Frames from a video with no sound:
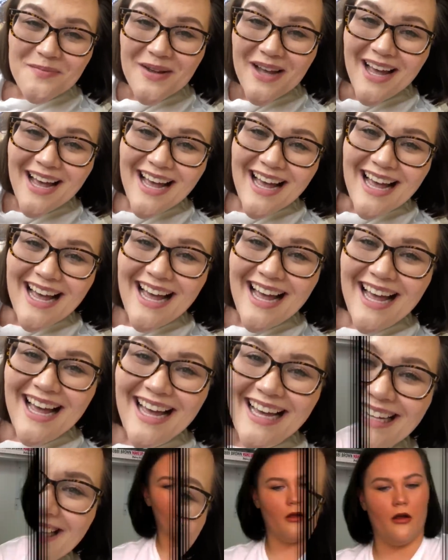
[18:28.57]

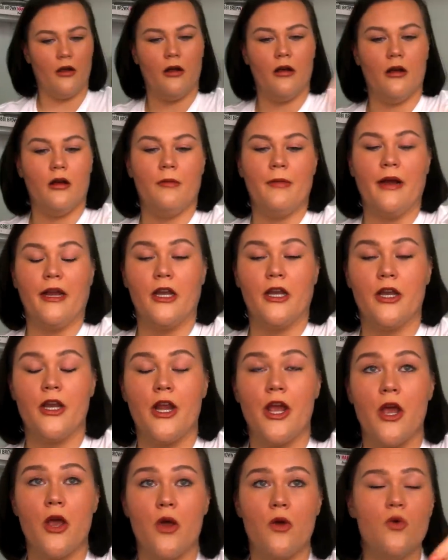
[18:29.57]
Bye. Oh, my
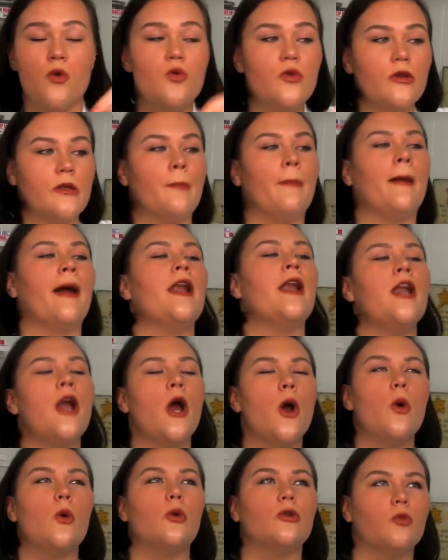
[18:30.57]
nose, my
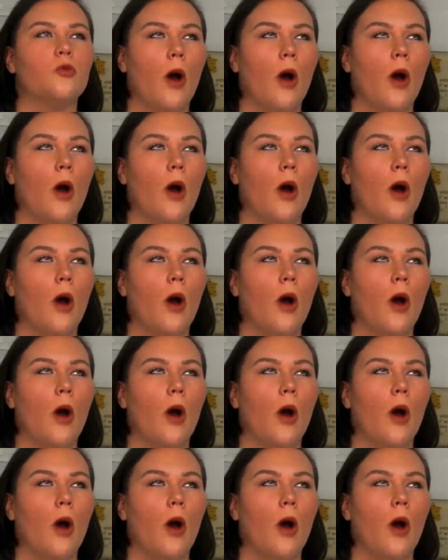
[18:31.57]
nose.